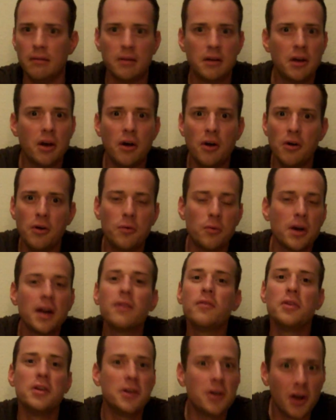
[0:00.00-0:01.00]
Coke,
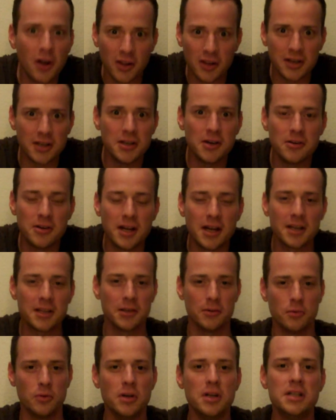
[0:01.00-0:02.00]
whatever you call it in your neck of
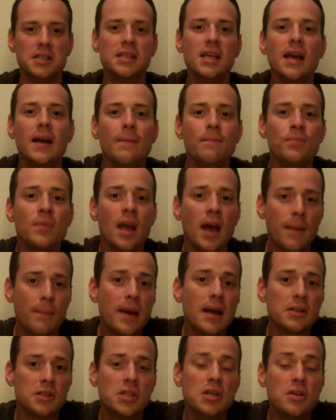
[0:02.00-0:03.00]
the woods.
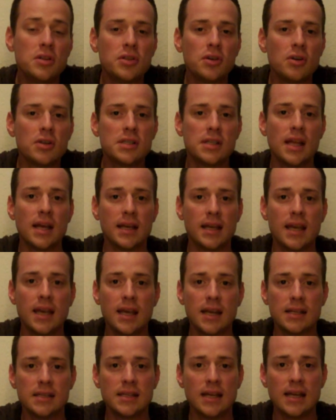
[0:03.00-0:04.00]
About 2/3 of that
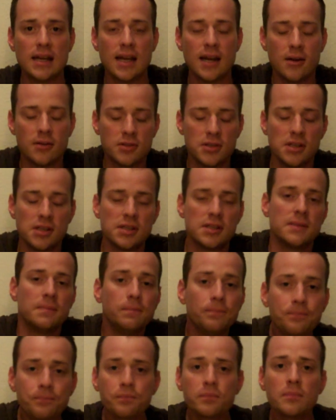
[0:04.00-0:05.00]
can is 8 ounces.
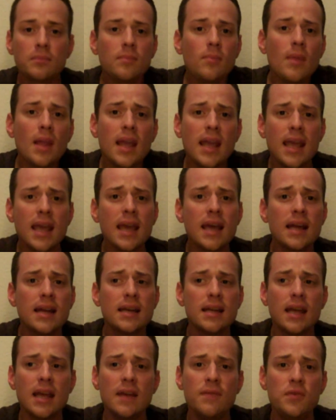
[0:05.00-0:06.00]

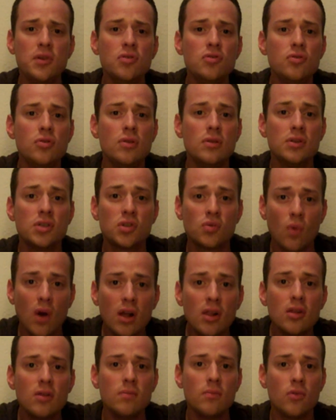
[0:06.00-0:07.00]
And if you
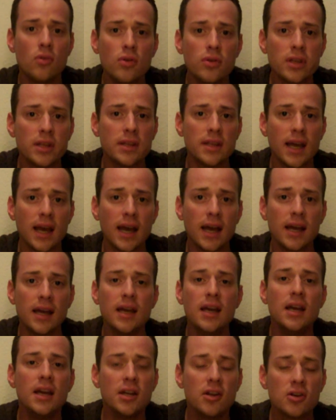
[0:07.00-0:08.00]
swallow more than that,
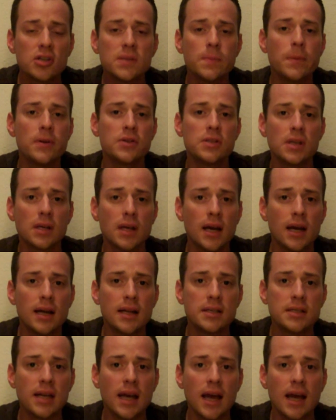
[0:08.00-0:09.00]
you're supposed to
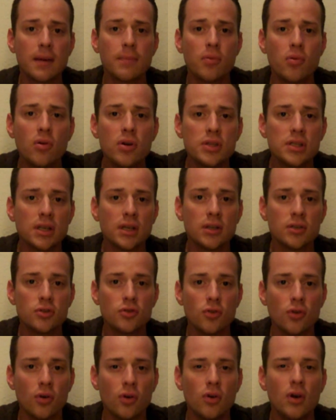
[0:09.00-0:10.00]
contact Poison
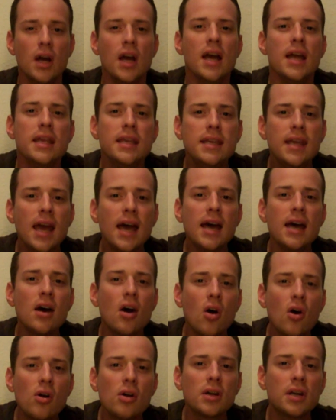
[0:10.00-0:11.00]
Control. Yet
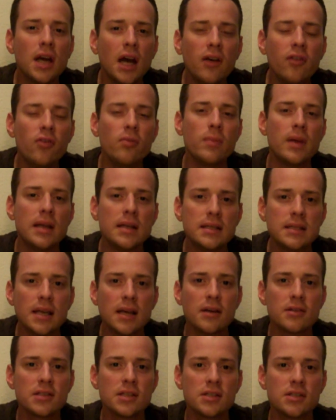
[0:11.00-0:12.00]
our government
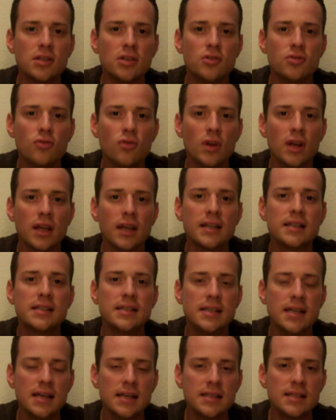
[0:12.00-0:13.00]
tells us to drink
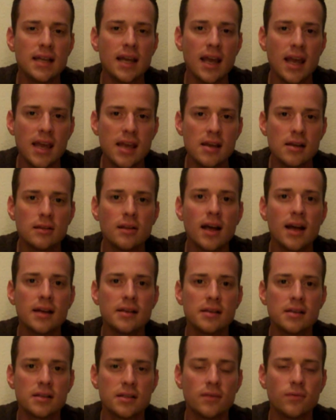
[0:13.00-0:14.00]
6 to 8
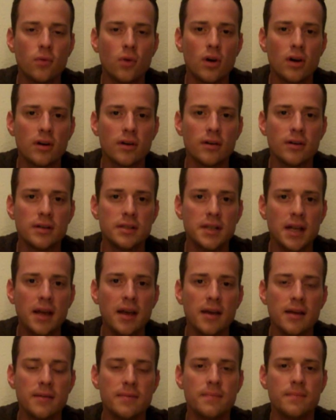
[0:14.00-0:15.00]
glasses of water a
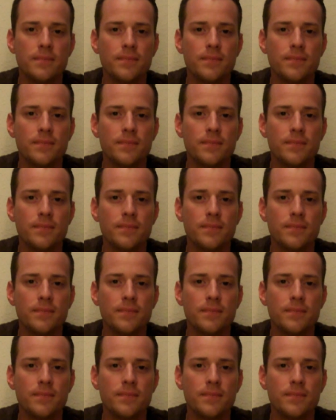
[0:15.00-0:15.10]
day.